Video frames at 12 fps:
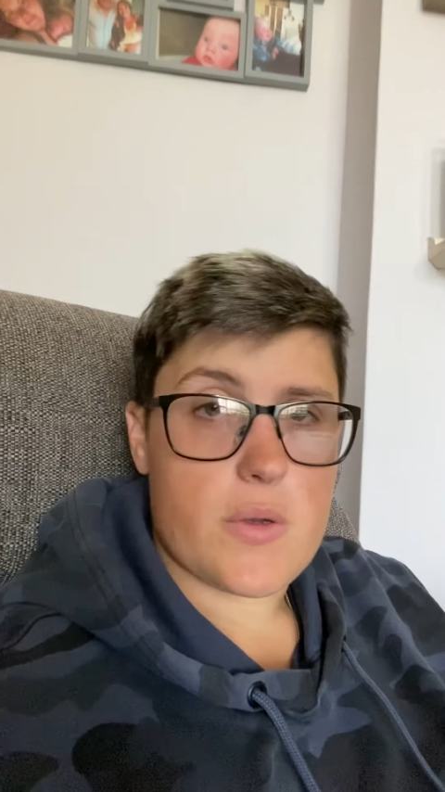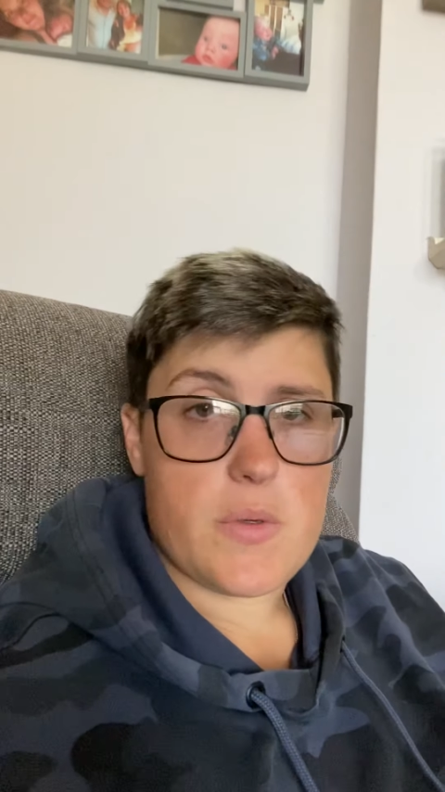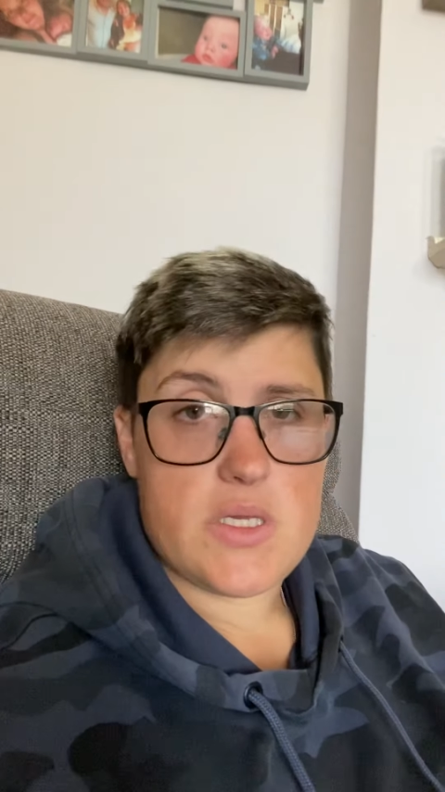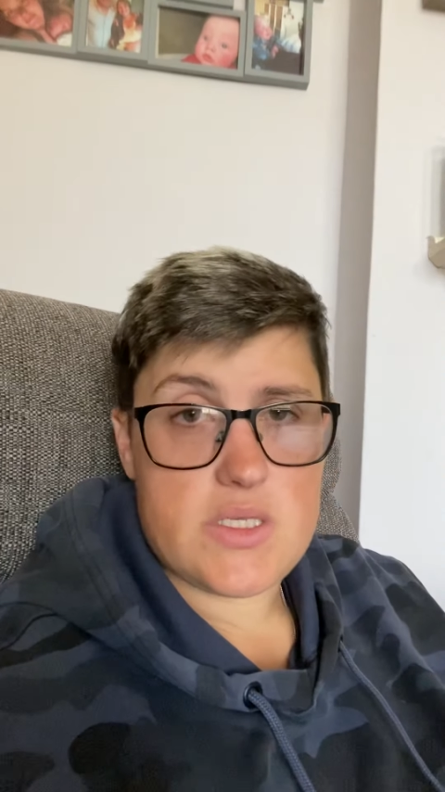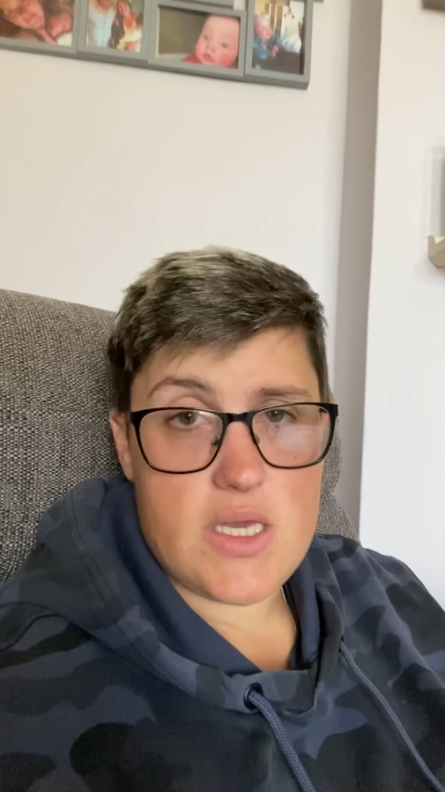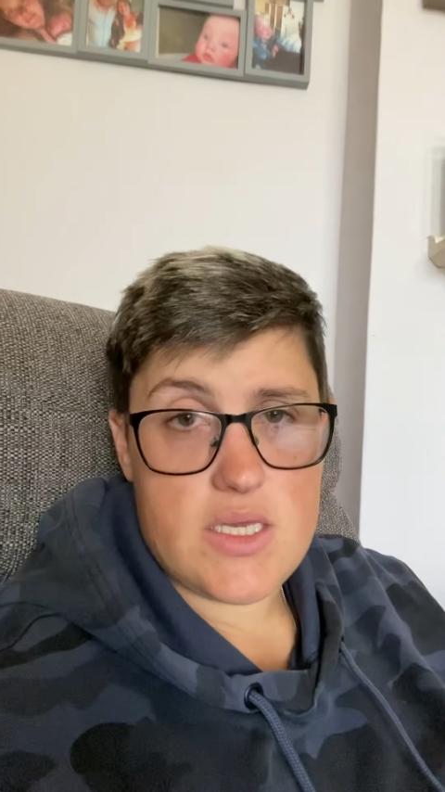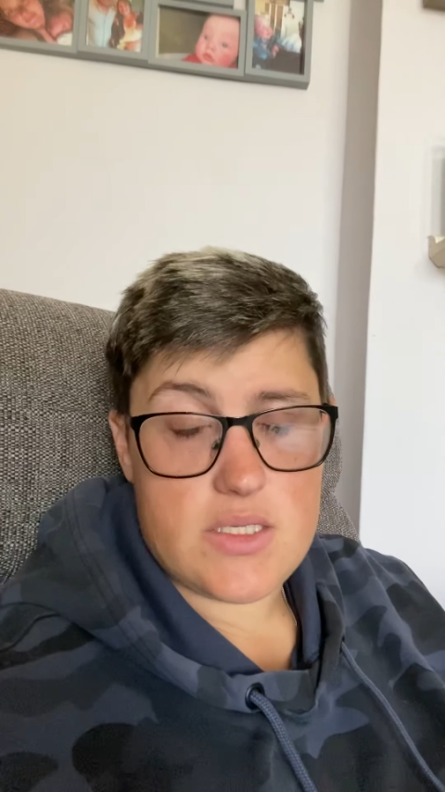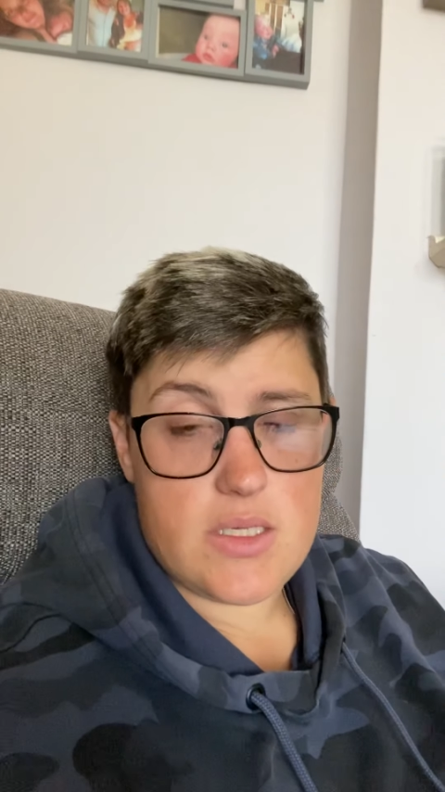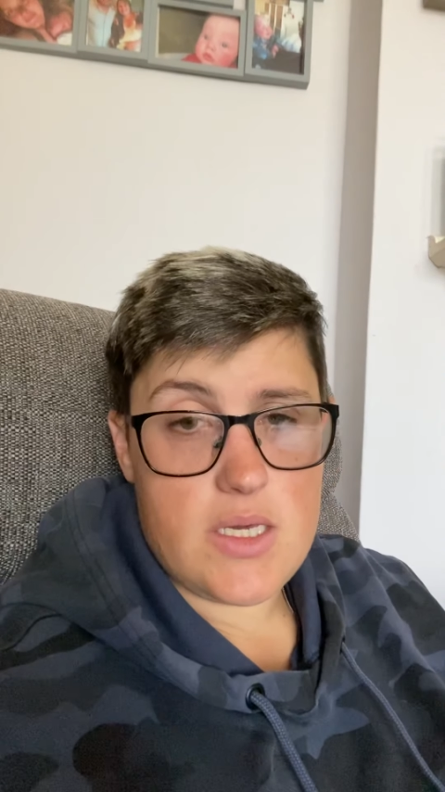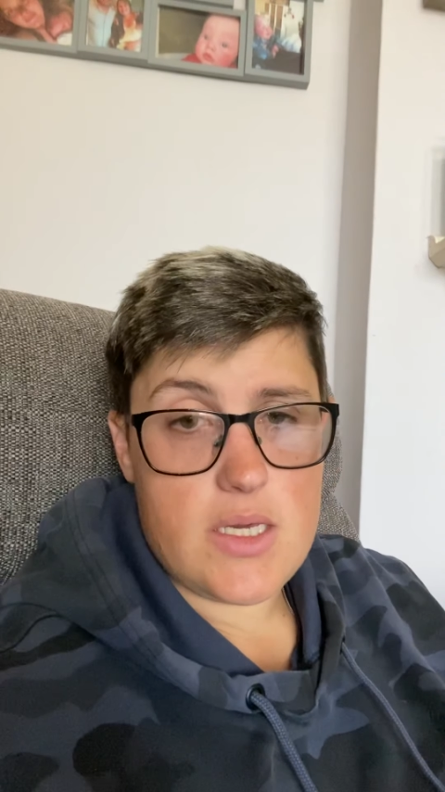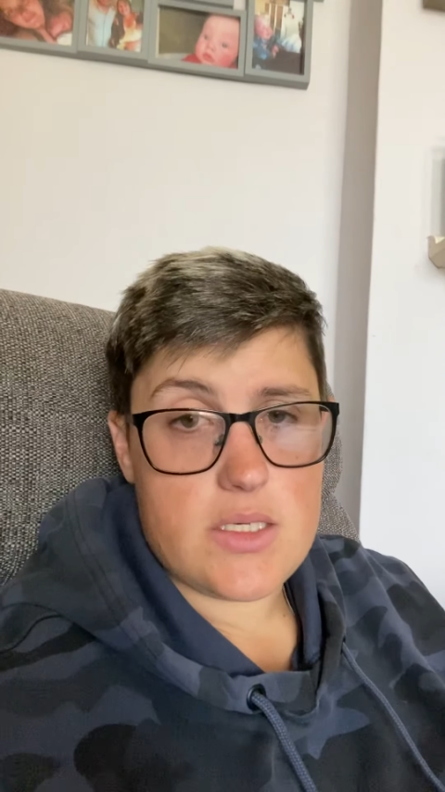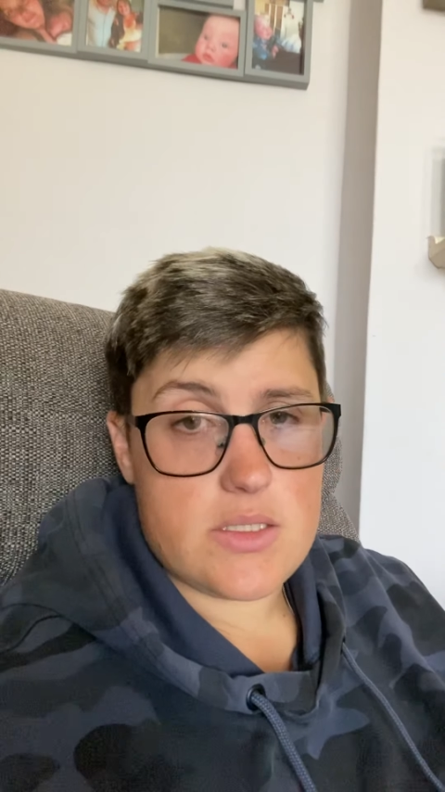
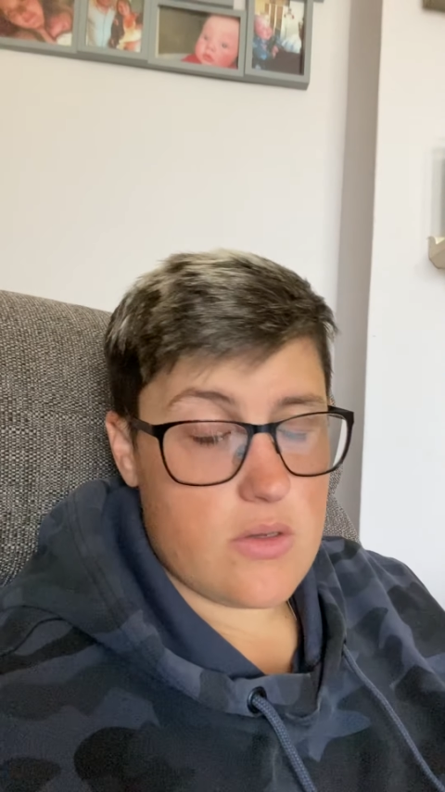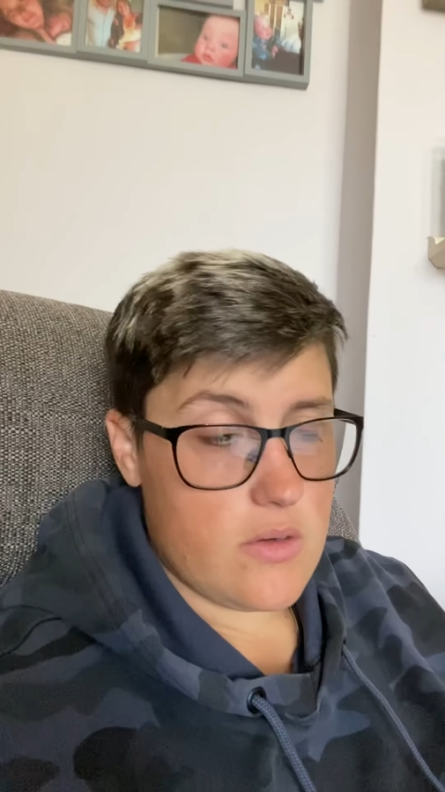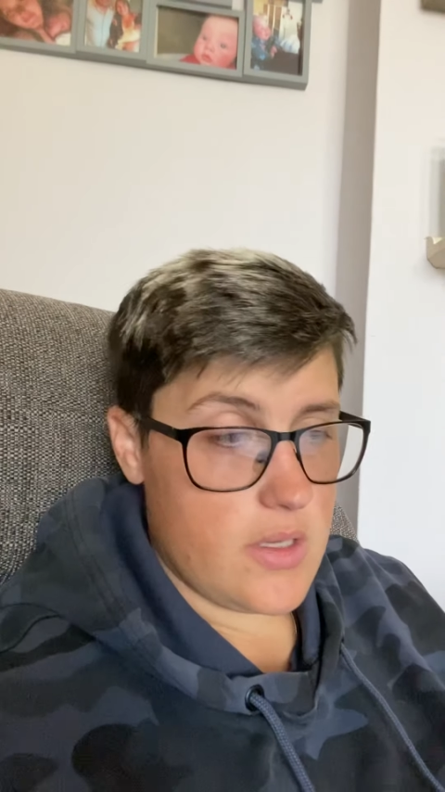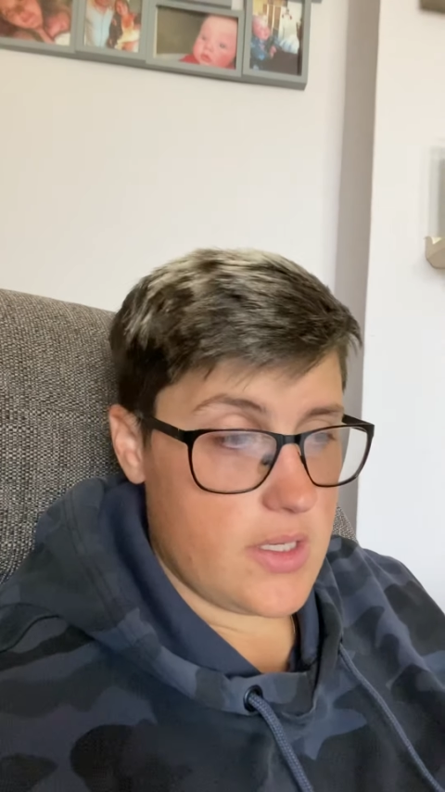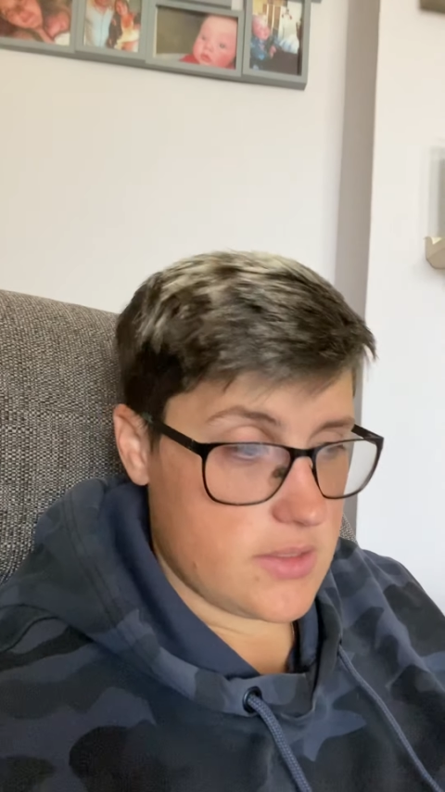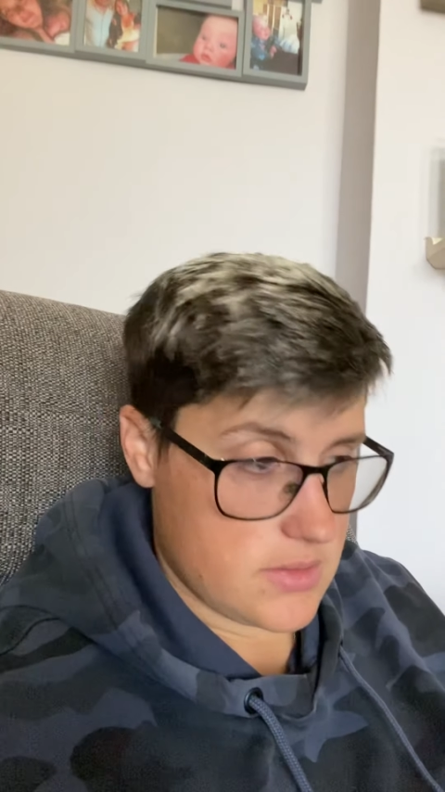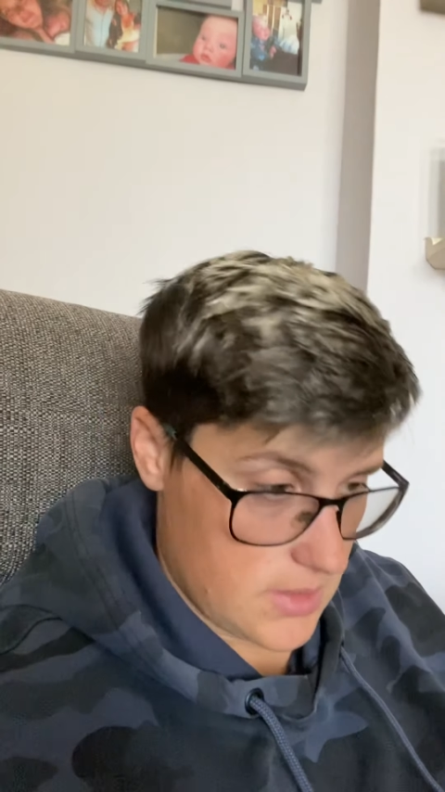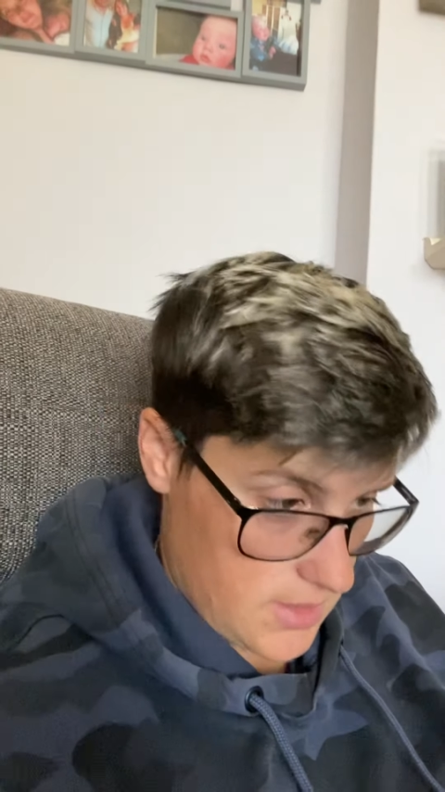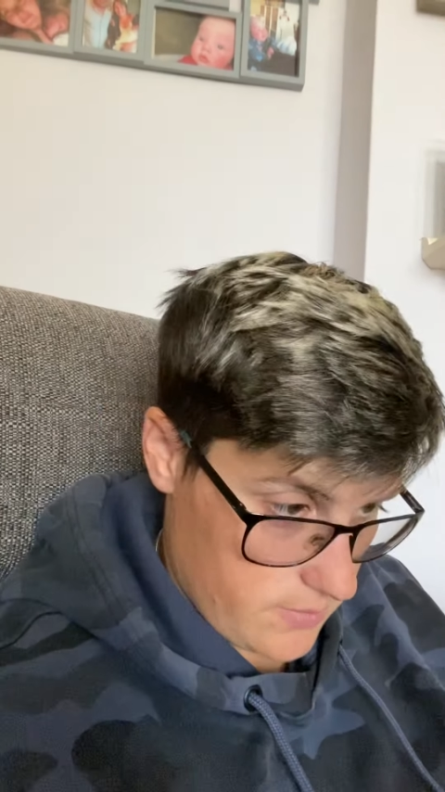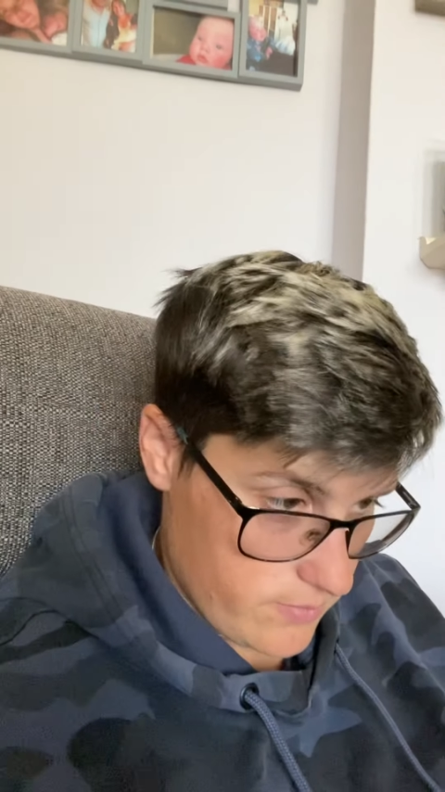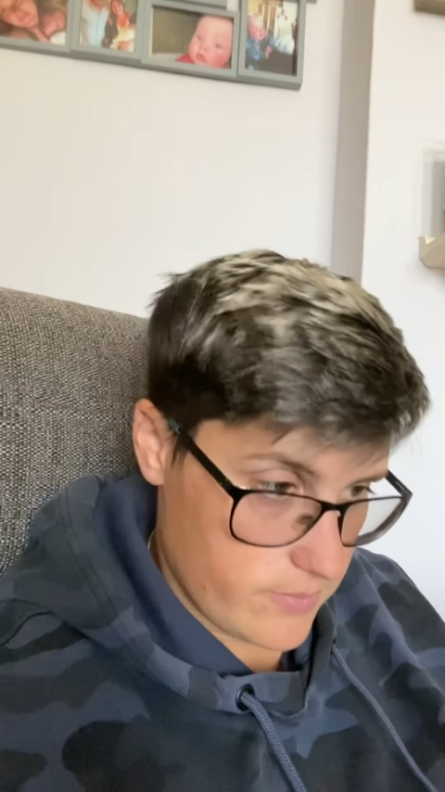it's not easy.